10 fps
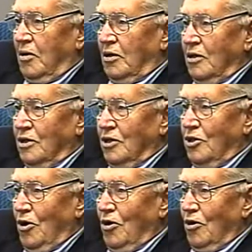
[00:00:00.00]
But as the
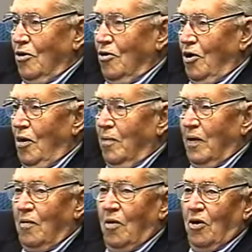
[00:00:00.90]
children grew up,
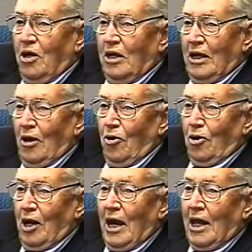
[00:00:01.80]
they wanted to get
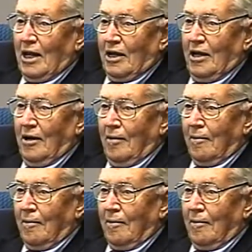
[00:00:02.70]
on the lake.